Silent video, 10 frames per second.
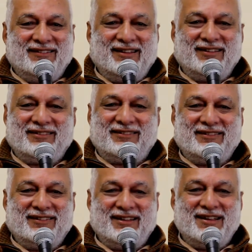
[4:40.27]

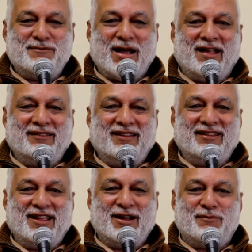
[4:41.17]
just
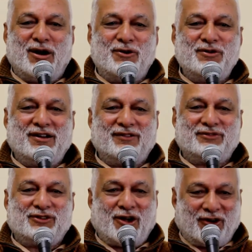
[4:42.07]
imagine the amount
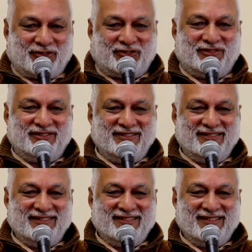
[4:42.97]
of thoughts
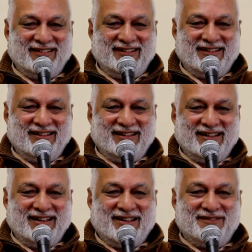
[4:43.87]

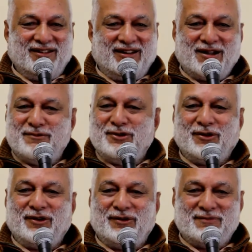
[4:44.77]
which come to
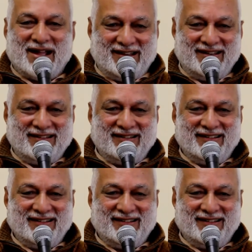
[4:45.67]
your mind.